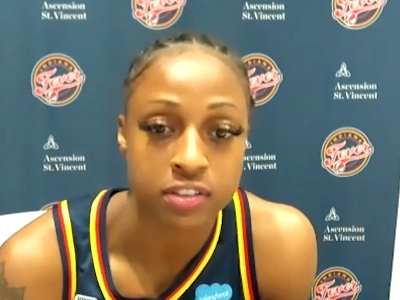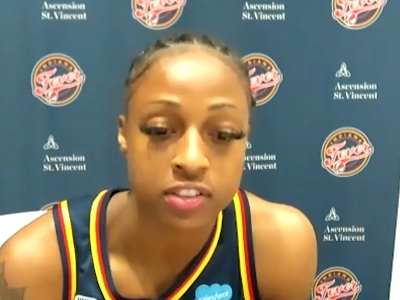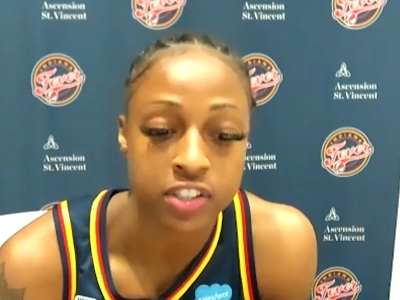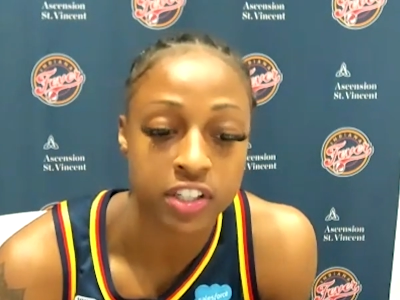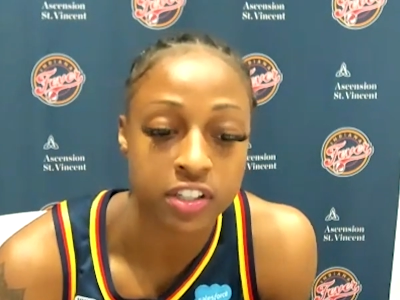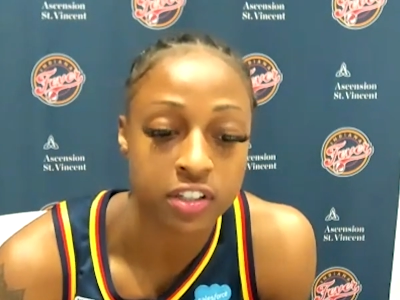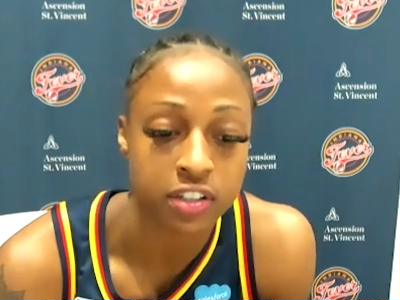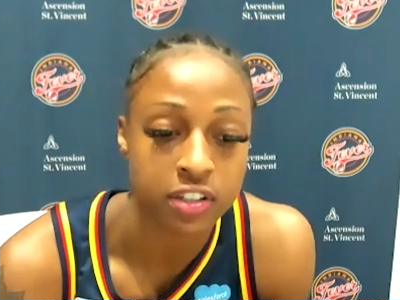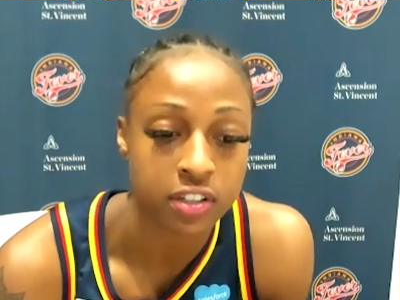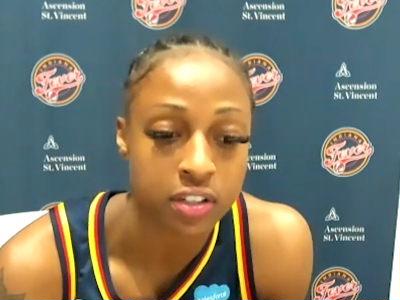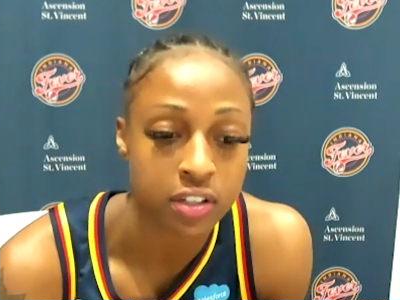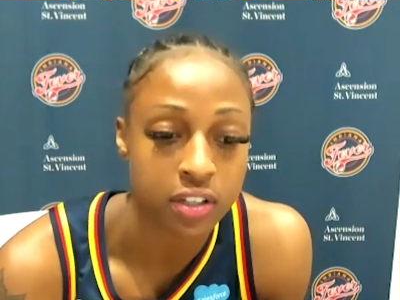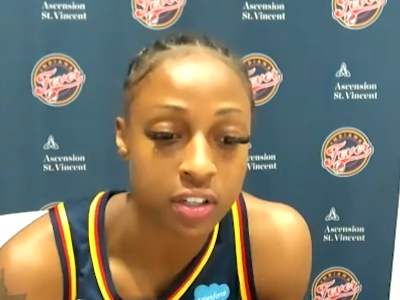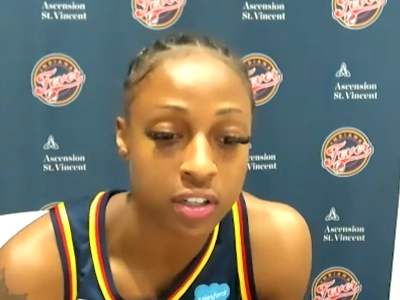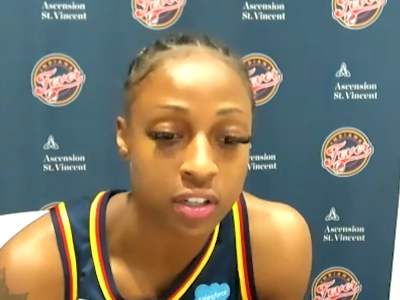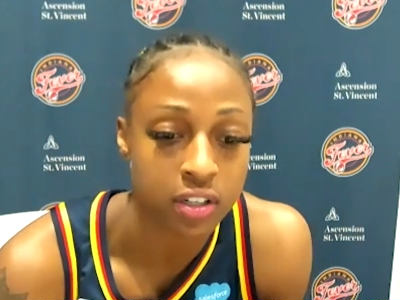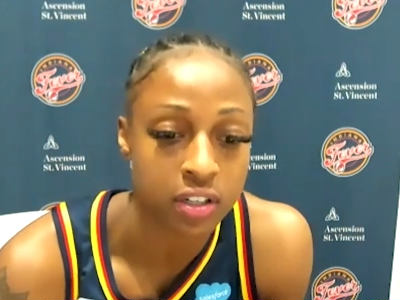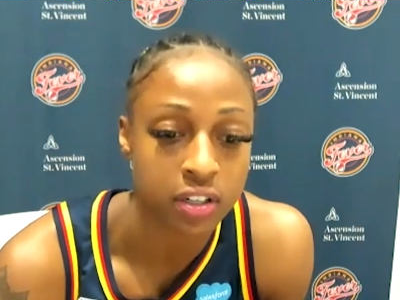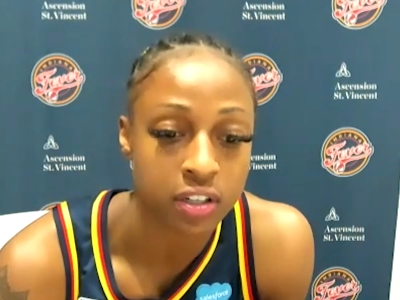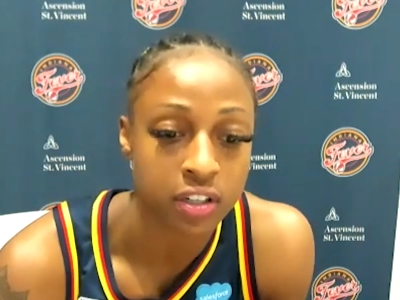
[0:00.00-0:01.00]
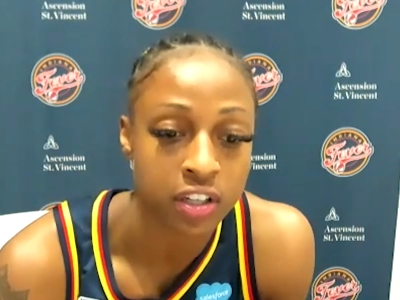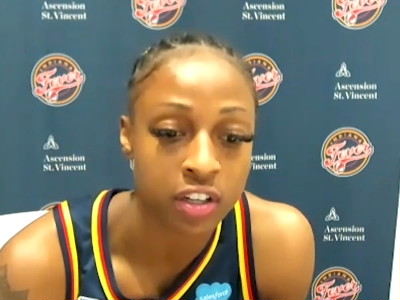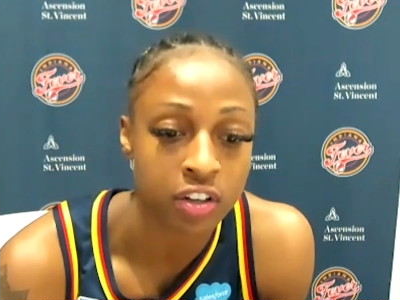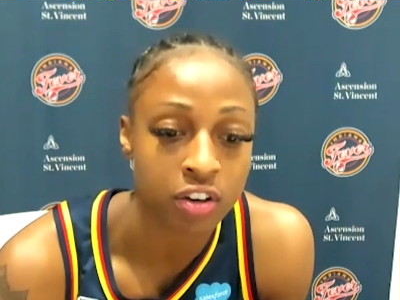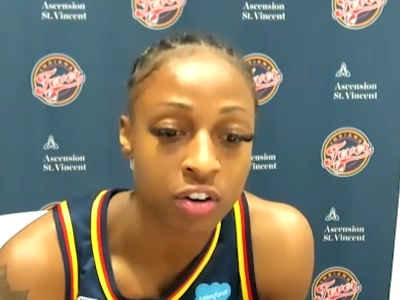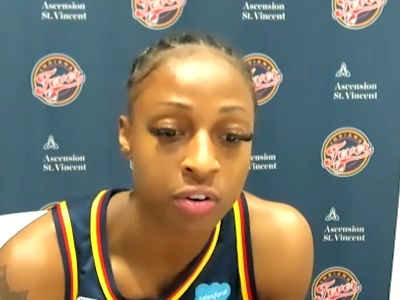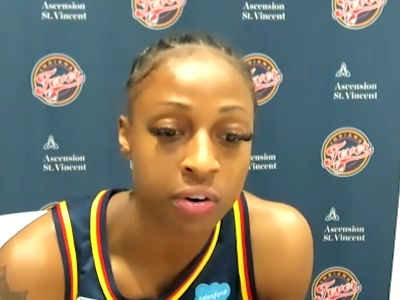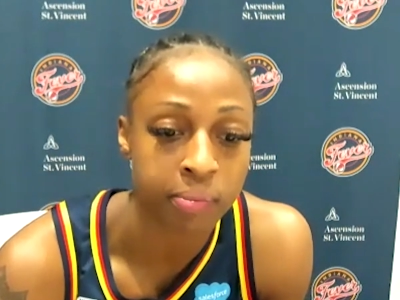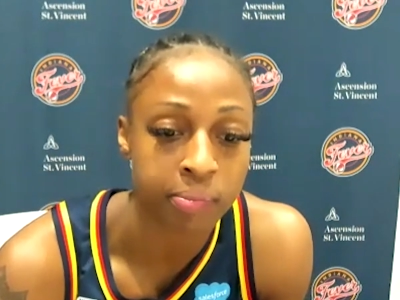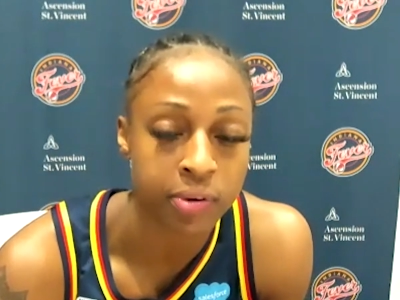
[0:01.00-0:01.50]
Tina, get
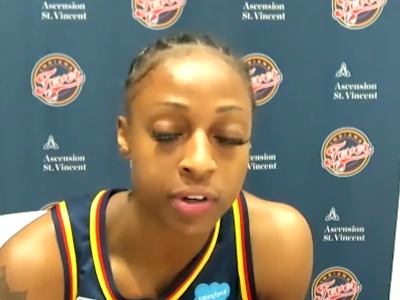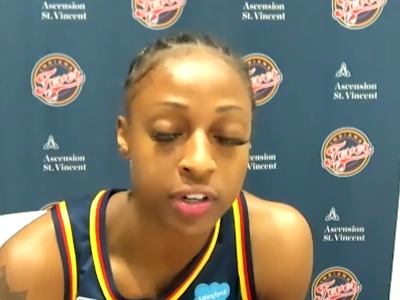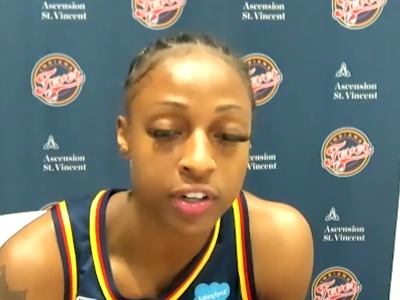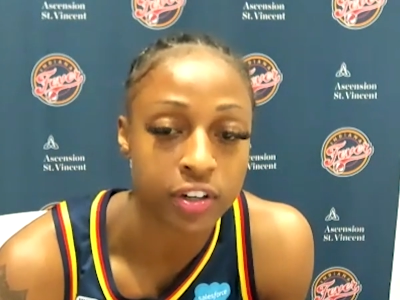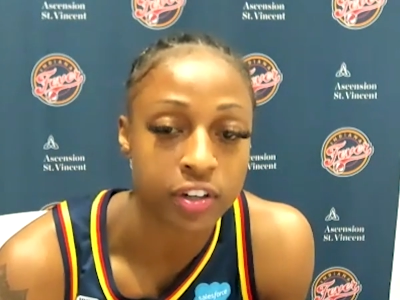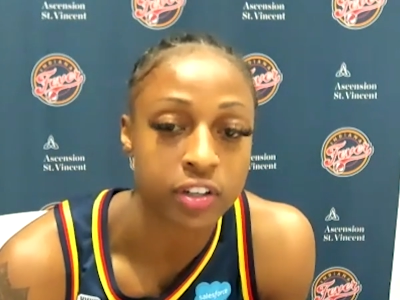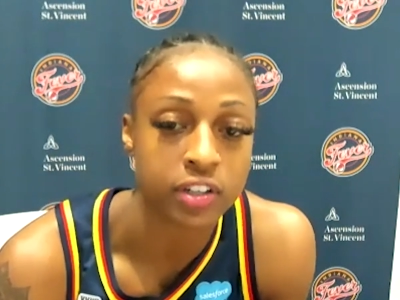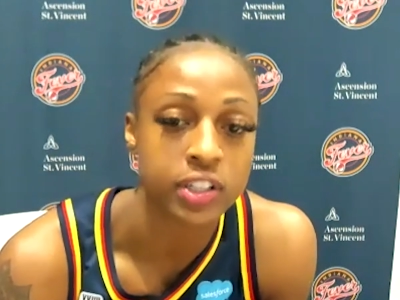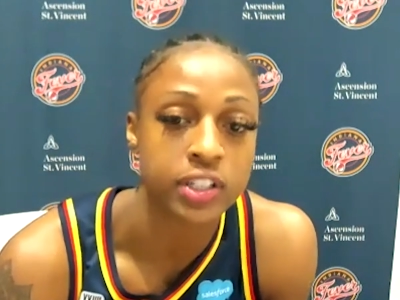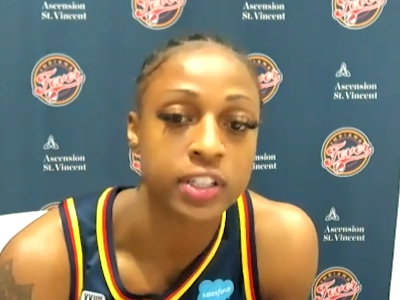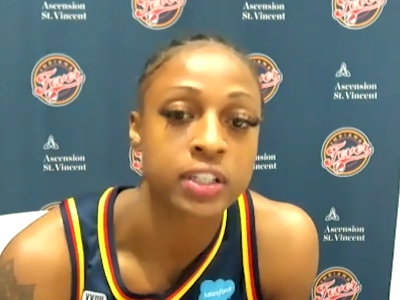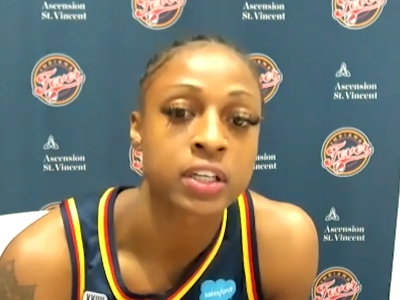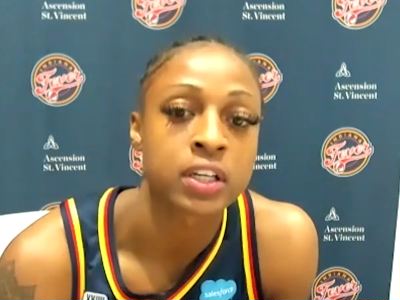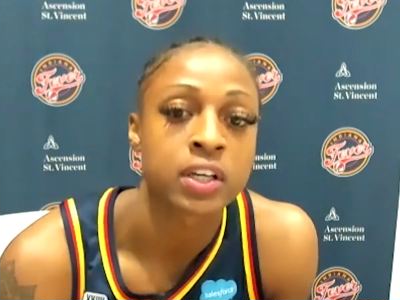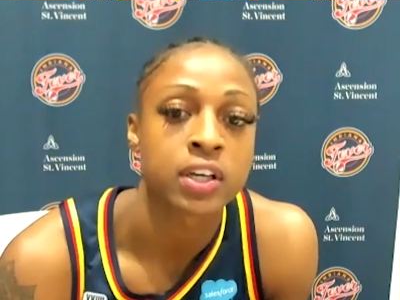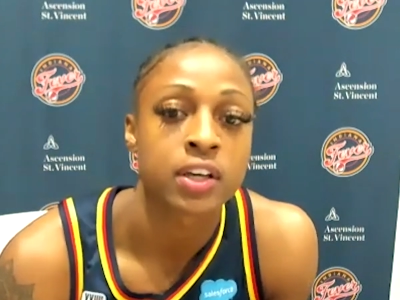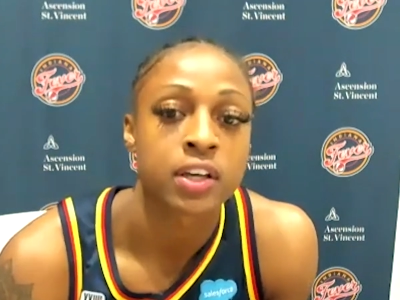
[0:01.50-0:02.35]
going pretty early,